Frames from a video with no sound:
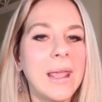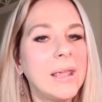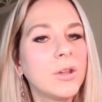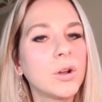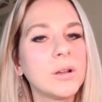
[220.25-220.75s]

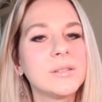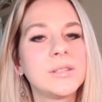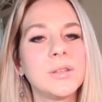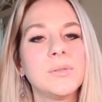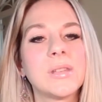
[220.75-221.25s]
anger
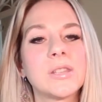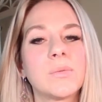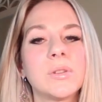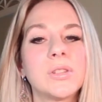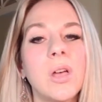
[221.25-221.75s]
ensues as a
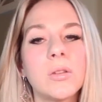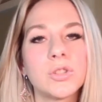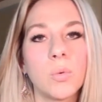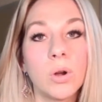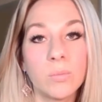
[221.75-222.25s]
result
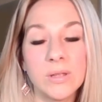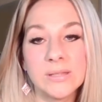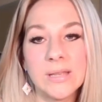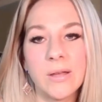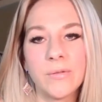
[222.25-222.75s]
toward
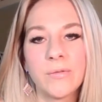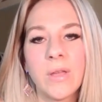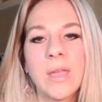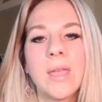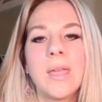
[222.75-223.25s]
oneself.
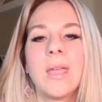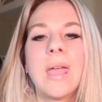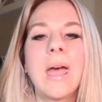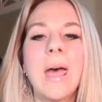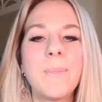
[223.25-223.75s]

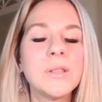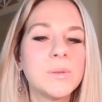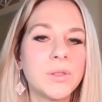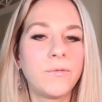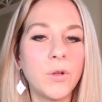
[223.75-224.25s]
It happens
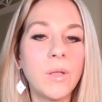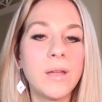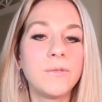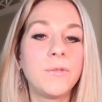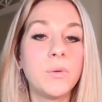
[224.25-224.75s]
with a
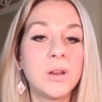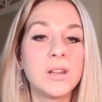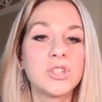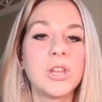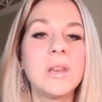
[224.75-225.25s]
full-on food
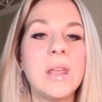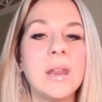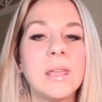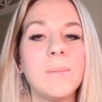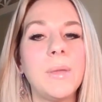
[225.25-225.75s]
addiction,
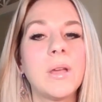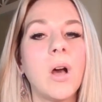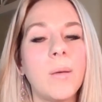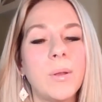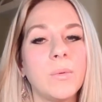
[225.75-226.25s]
and it can be
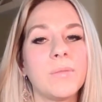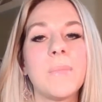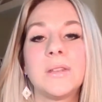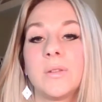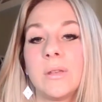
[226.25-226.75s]
common with
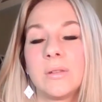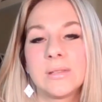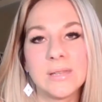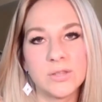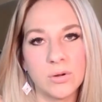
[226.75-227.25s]
mental
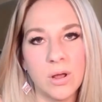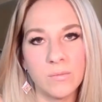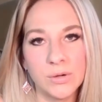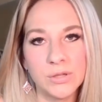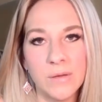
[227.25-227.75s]
illnesses or
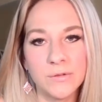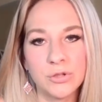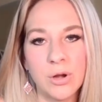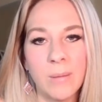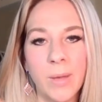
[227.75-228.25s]

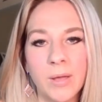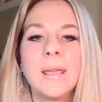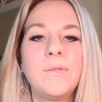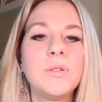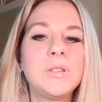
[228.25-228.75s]
unresolved trauma.
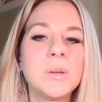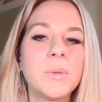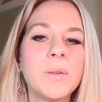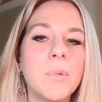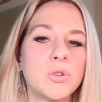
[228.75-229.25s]
If you deal
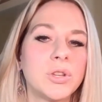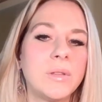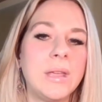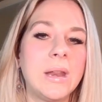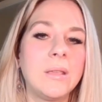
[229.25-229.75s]
with
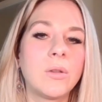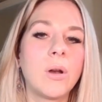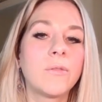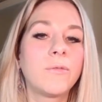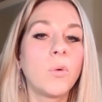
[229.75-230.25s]
emotional eating, there
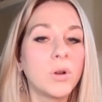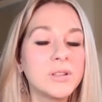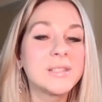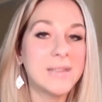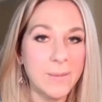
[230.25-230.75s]
are four
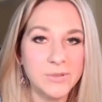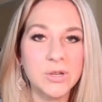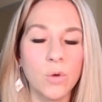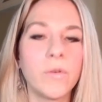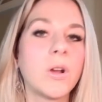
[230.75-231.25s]
steps
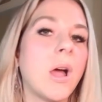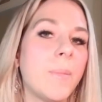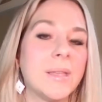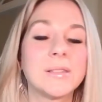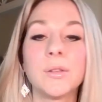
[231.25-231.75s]
to
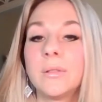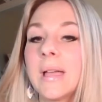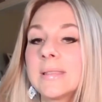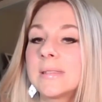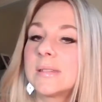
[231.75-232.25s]
overcome it. So
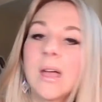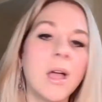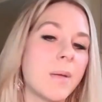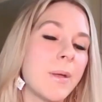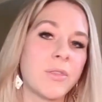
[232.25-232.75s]
let's
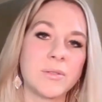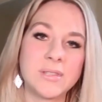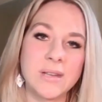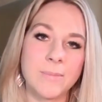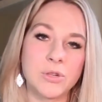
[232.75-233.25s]
talk about
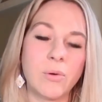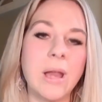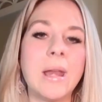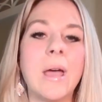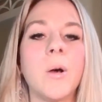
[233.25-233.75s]
those steps
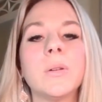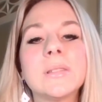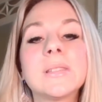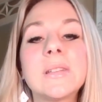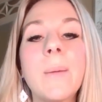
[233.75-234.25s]
right now.
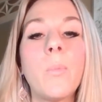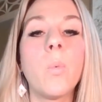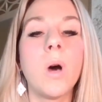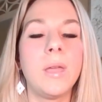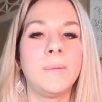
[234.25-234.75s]
Step
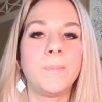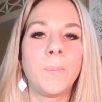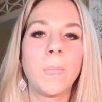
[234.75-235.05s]
one,